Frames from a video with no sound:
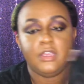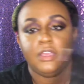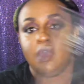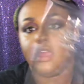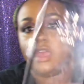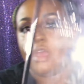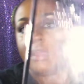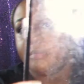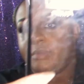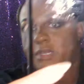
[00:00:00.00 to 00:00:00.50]
I'm
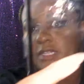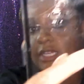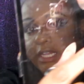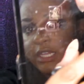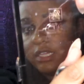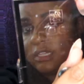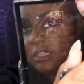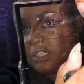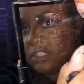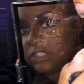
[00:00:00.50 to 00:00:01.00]
going to be
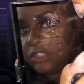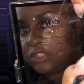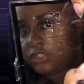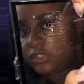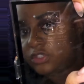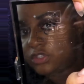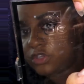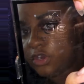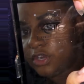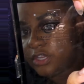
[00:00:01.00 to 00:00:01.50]
taking this
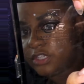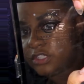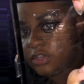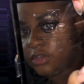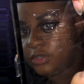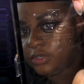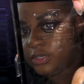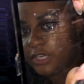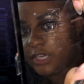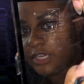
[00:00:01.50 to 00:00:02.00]
darkest
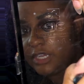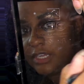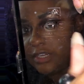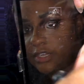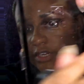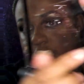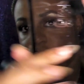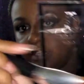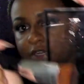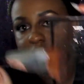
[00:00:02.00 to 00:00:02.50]
color
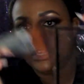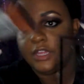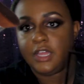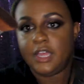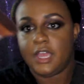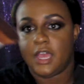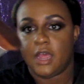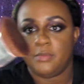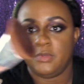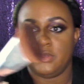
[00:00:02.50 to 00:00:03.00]
here.
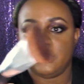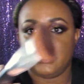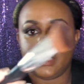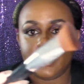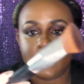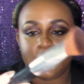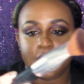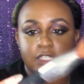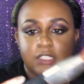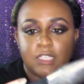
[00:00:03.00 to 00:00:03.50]
I'm using
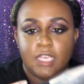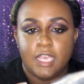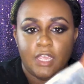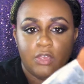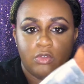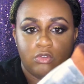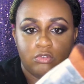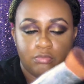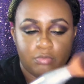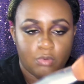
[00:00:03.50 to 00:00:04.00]
this
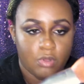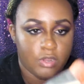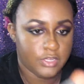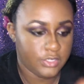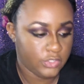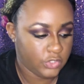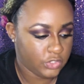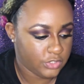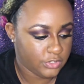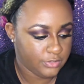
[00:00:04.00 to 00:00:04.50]
ankle
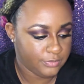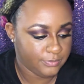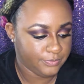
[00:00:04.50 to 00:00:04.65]
brush.